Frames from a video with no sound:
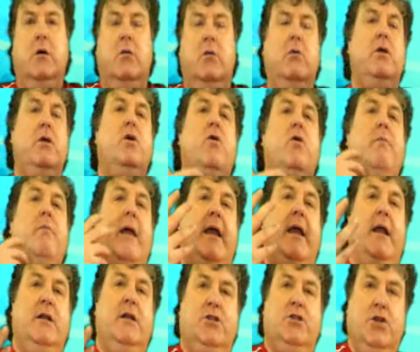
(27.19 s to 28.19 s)
or you're
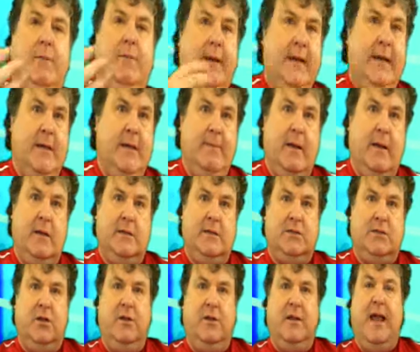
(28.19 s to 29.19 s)
making too many
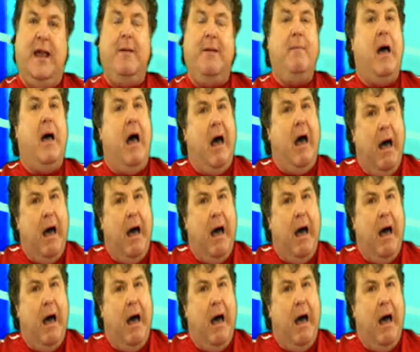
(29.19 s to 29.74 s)
demands on them.